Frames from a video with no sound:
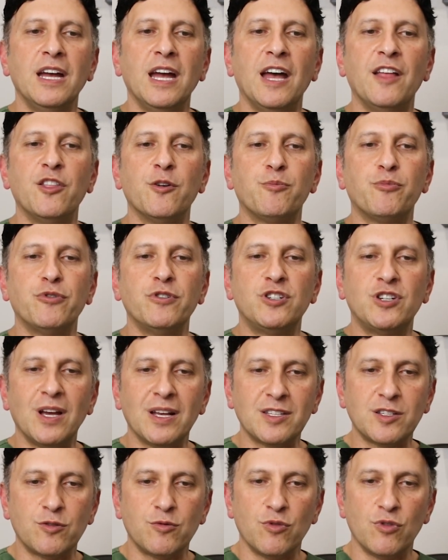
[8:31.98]
And the
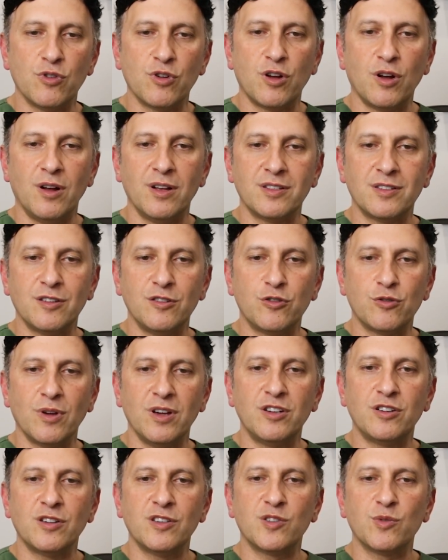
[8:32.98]
progesterone
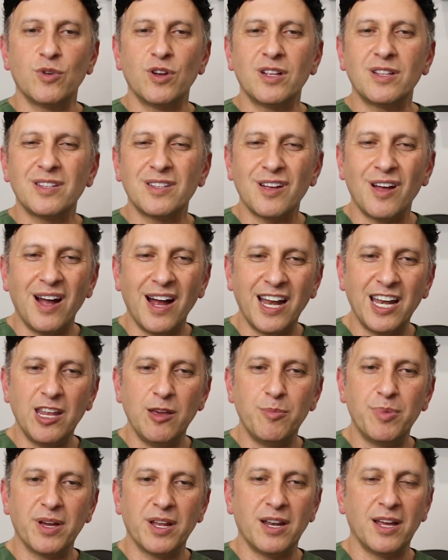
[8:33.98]
concentrations were a
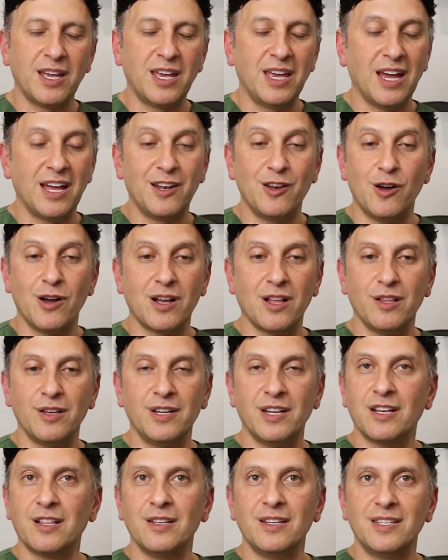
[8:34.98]
tiny bit, again, not
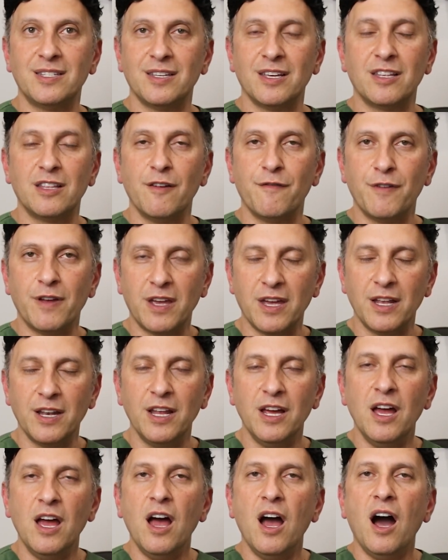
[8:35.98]
clinically significant,
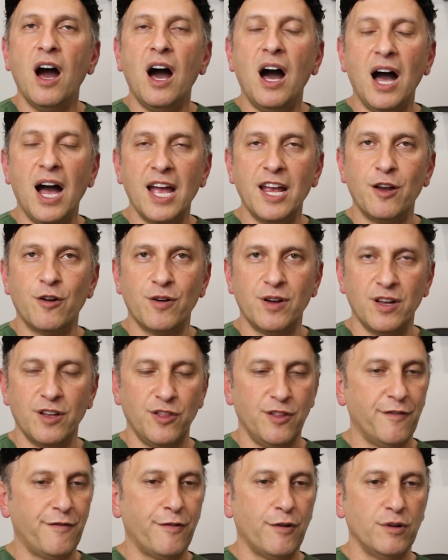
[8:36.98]
higher
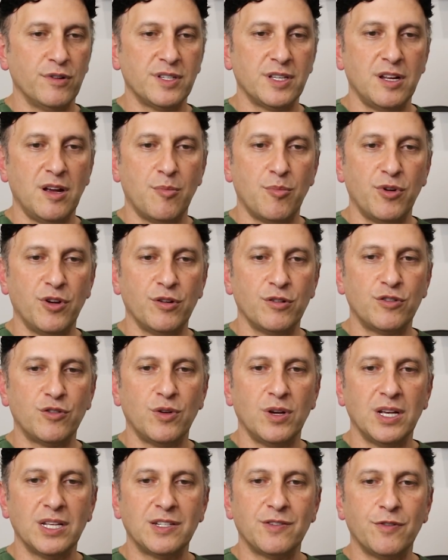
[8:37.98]
in the frozen embryo
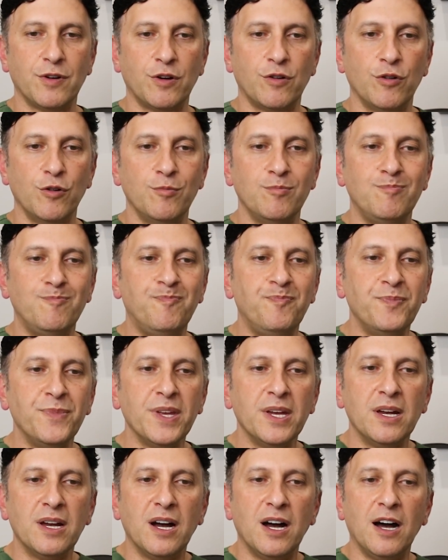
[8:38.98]
transfer group.
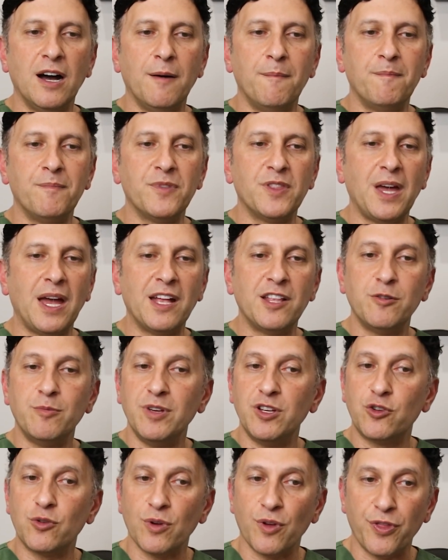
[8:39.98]
Um, the
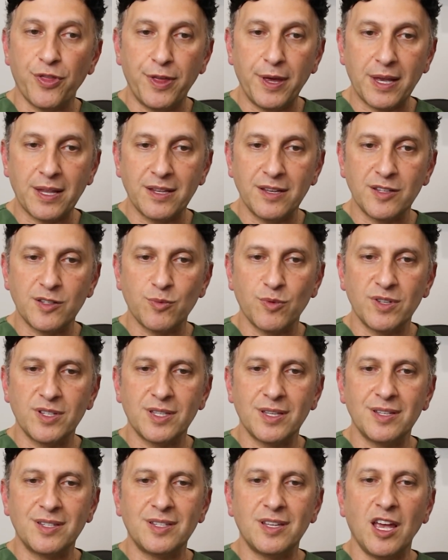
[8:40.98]
endometrial thickness
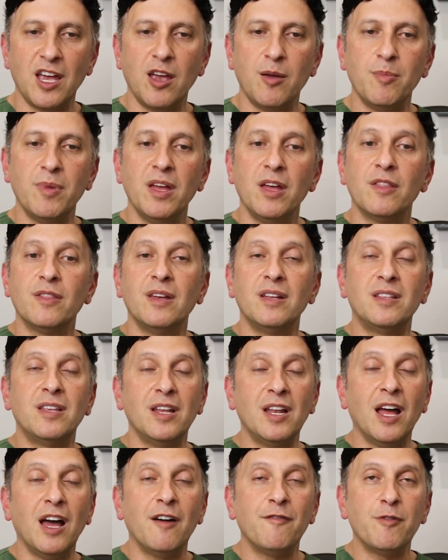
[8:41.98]
was the same. They
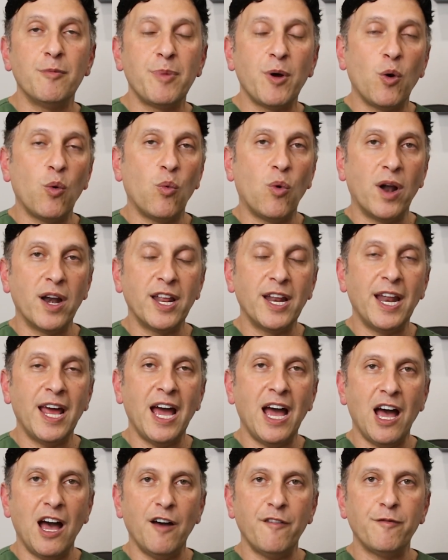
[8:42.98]
did have about one and a
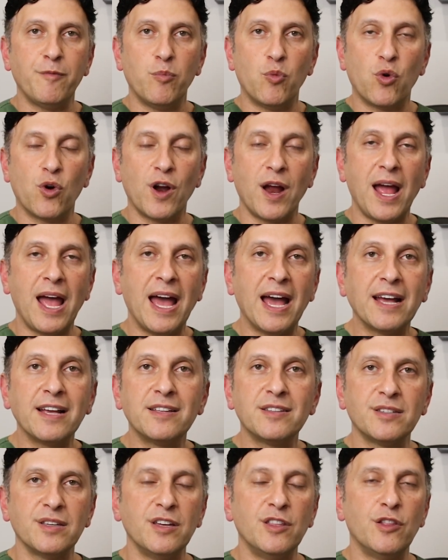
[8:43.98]
half more
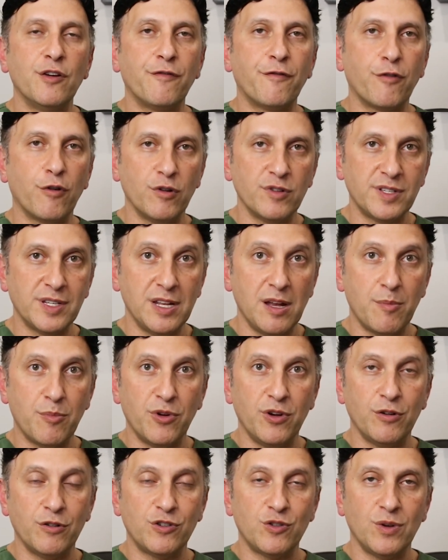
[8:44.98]
eggs in the frozen
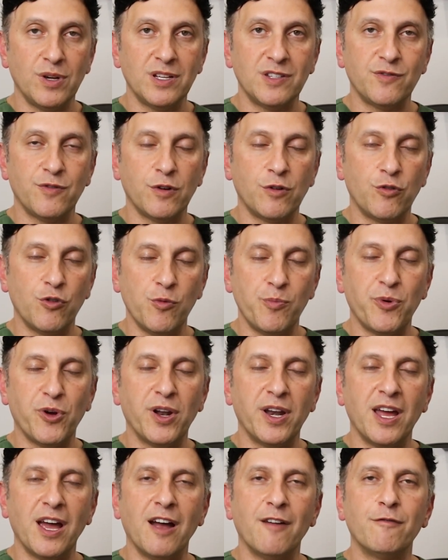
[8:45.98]
embryo transfer group
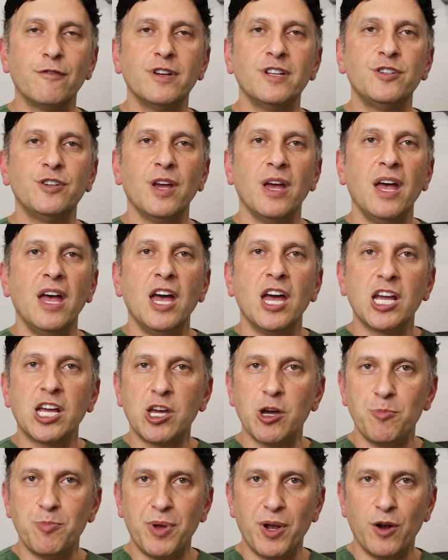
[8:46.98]
on average
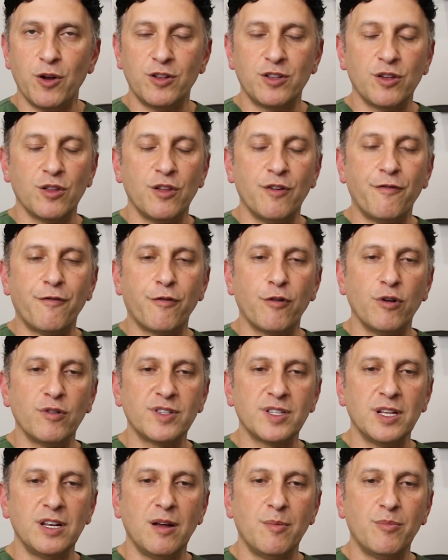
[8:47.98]
compared to the
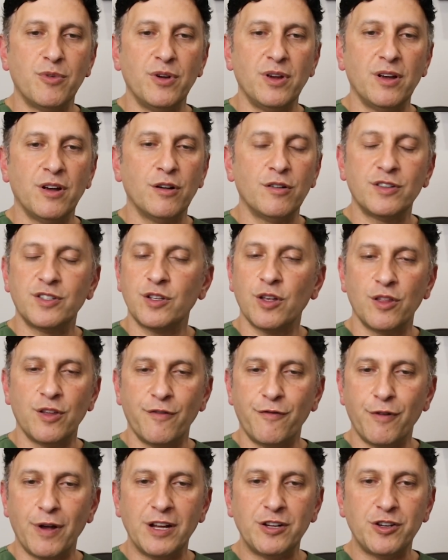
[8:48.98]
frozen embryo or to
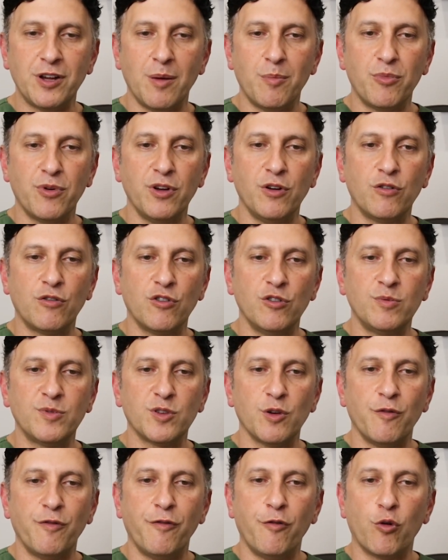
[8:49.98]
the fresh embryo group,
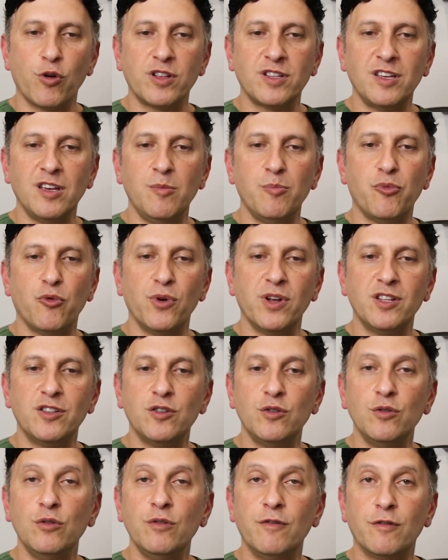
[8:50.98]
so
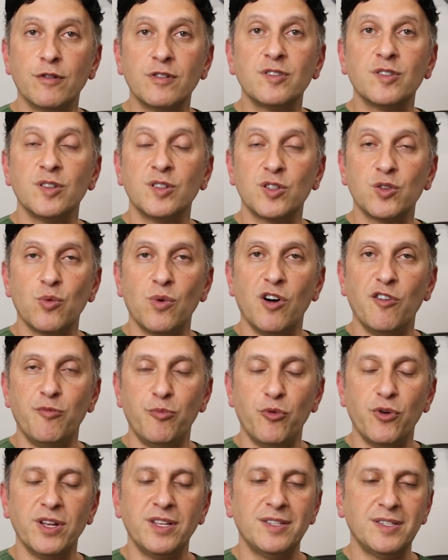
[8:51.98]
14.2 versus
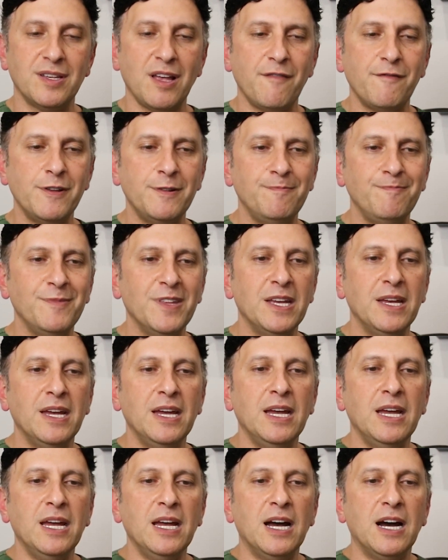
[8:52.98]
12.7.
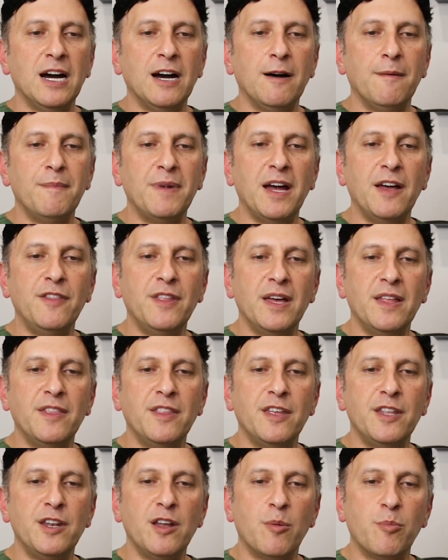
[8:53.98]
Um, and
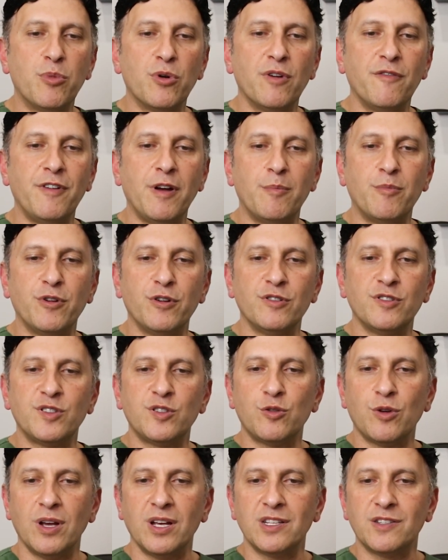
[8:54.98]
then the number of embryos
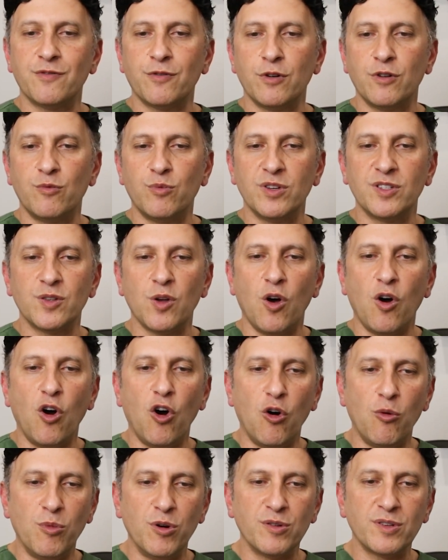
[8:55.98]
transferred was
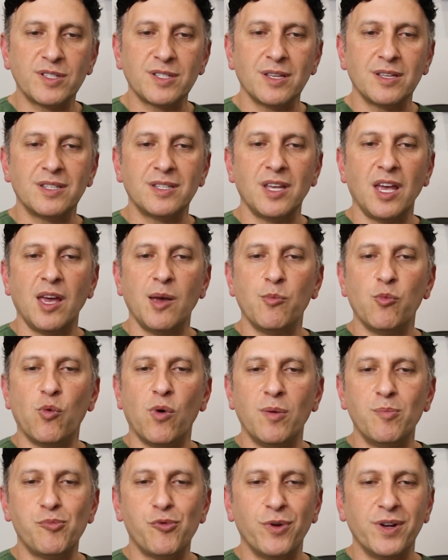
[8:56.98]
almost the same,
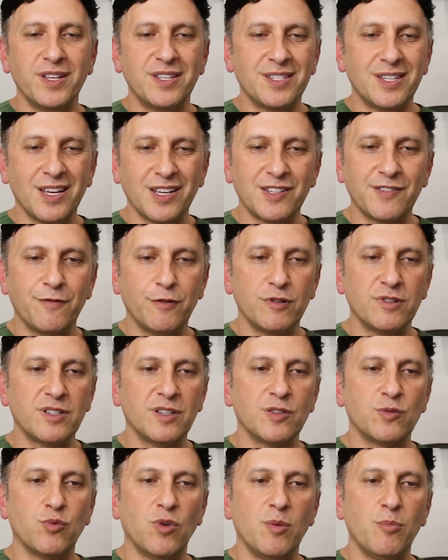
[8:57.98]
1.6
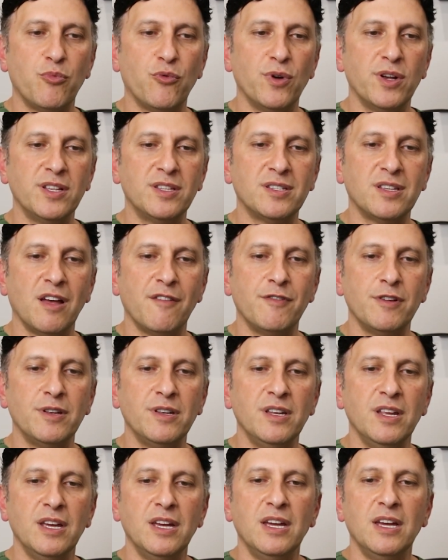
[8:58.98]
versus
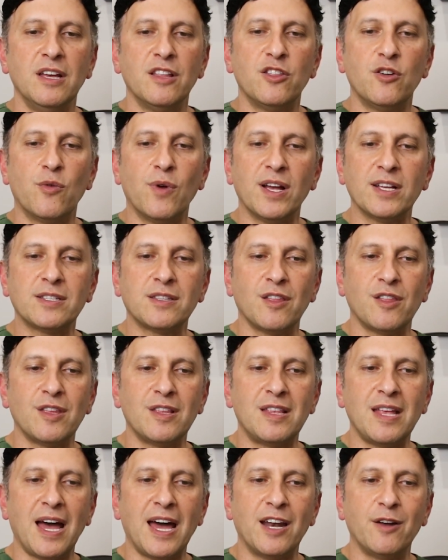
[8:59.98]
1.7. The rest of
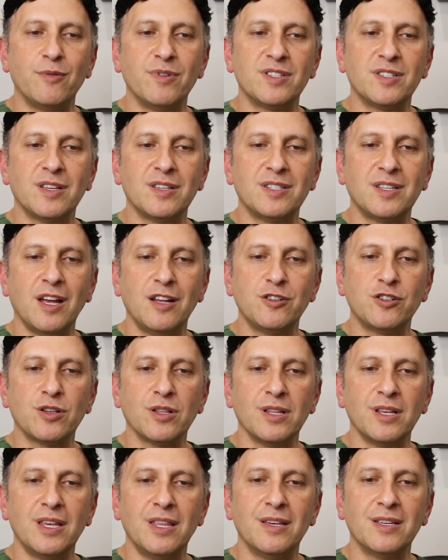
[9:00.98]
the data was
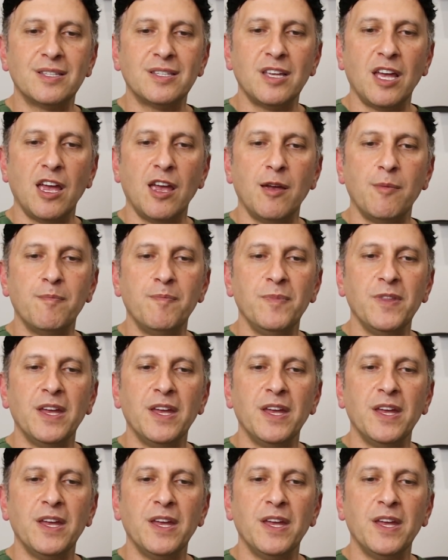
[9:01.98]
essentially the same.